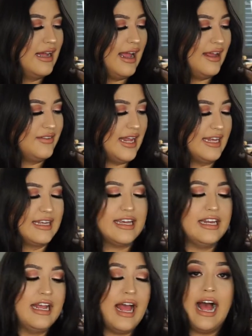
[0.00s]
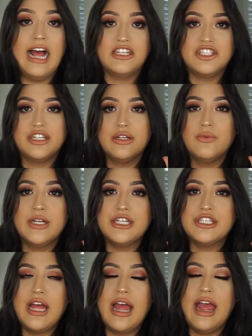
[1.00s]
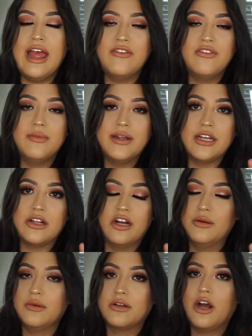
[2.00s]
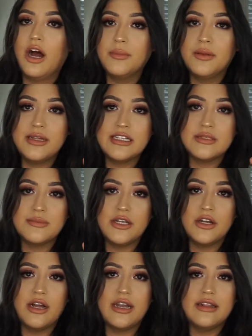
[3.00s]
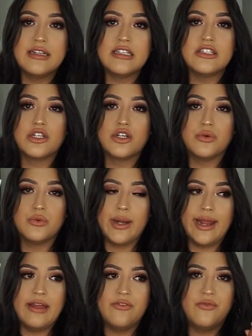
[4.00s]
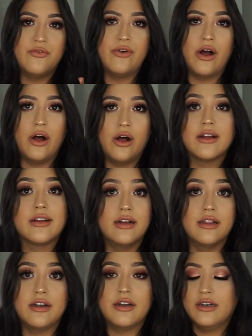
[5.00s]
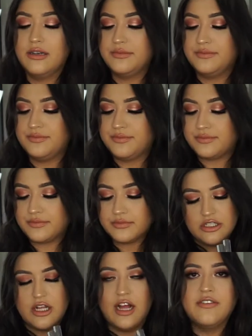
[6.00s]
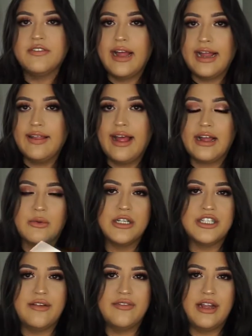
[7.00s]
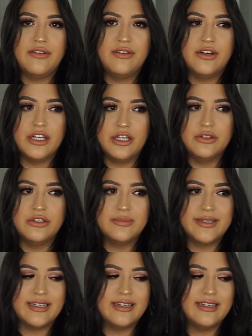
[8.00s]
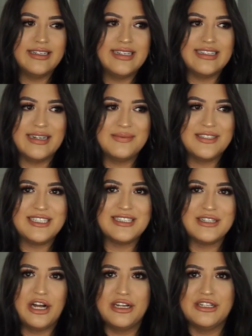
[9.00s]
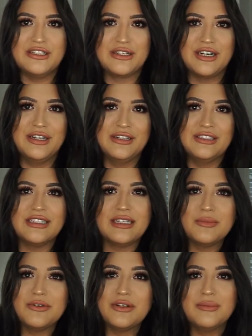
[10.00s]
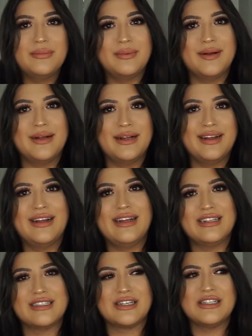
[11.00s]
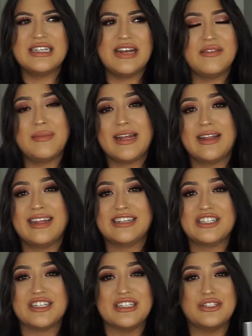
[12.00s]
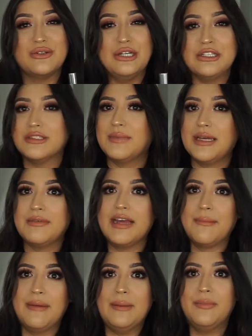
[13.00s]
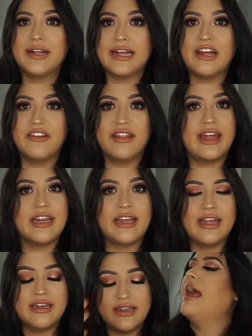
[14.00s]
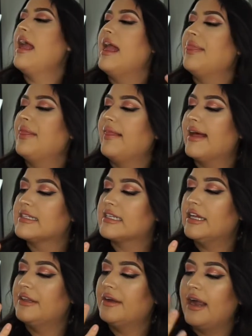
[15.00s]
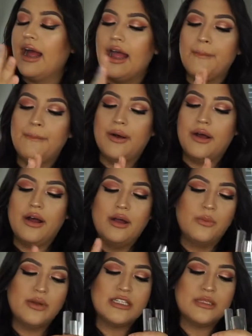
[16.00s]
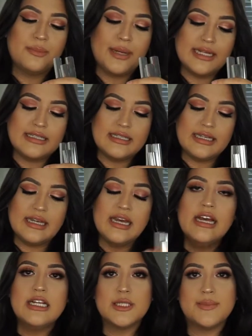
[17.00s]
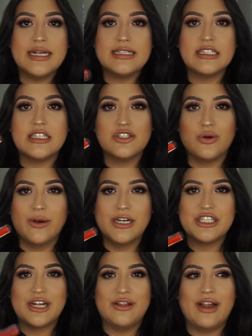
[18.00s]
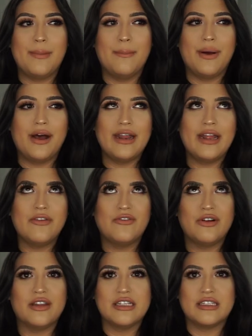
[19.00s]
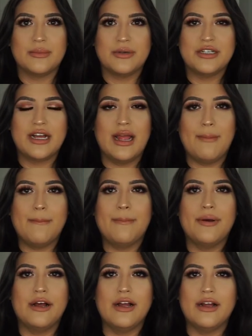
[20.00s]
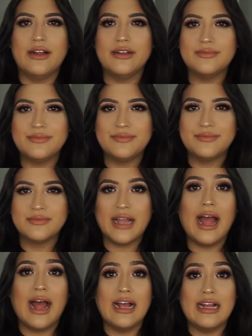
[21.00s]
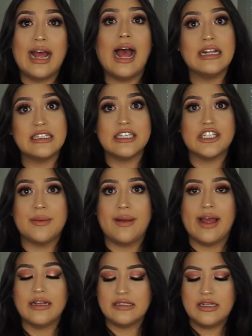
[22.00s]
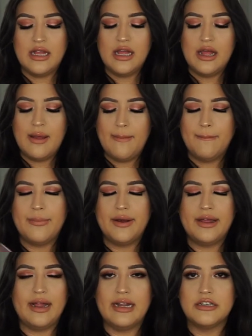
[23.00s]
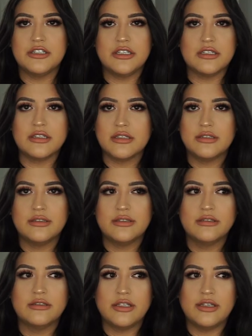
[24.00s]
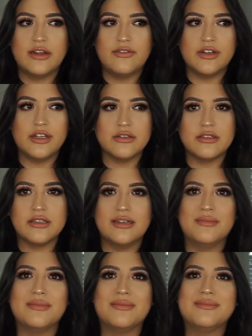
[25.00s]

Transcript: I have Naked Ashton, which everybody com compliments me on, and this is a great fall color. Soft Lilac, which I've never used because I'm just not into colors anymore, but it's good to have in my collection because who knows, maybe I might break out of that again. And the last color I bought was Spicy. Spicy is this orange color. I bought it for the summertime, but at, at T J Maxx, but I just never used it.